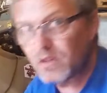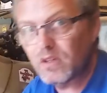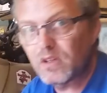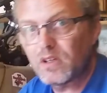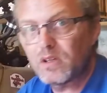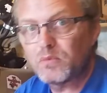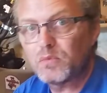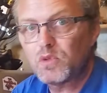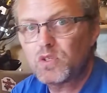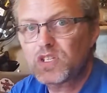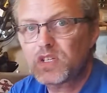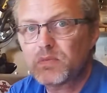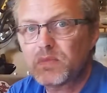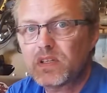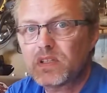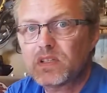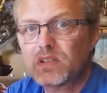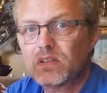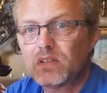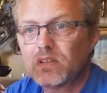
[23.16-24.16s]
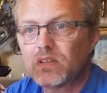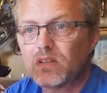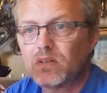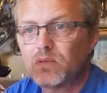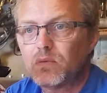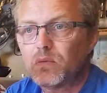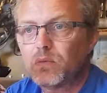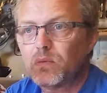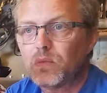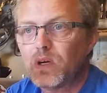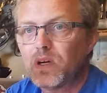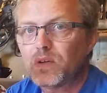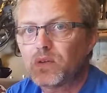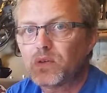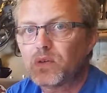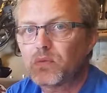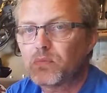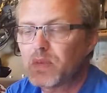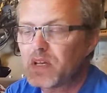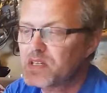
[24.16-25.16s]
multimeter where you
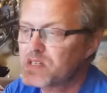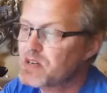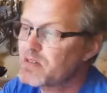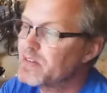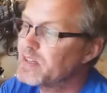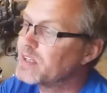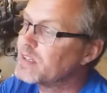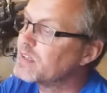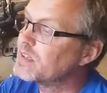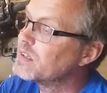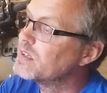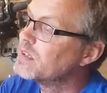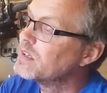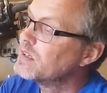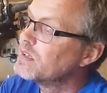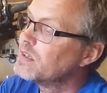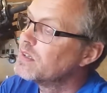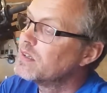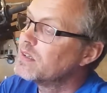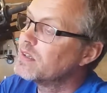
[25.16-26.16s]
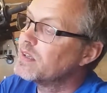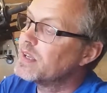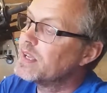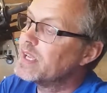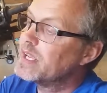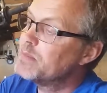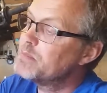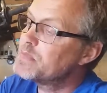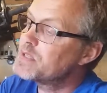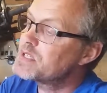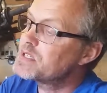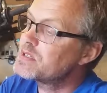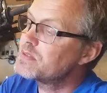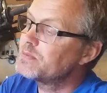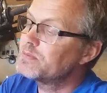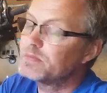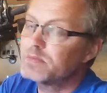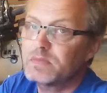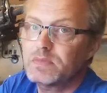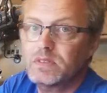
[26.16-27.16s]
can measuring
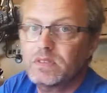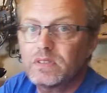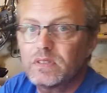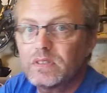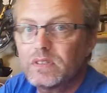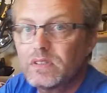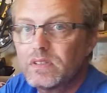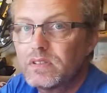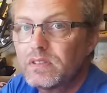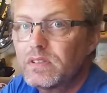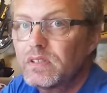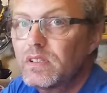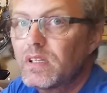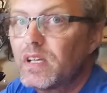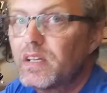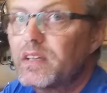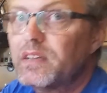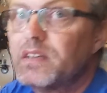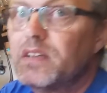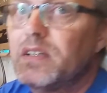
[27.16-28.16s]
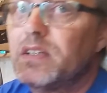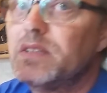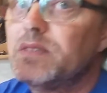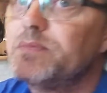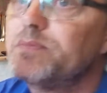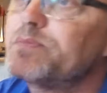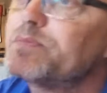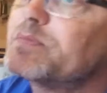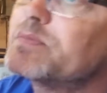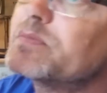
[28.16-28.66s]
amps like here,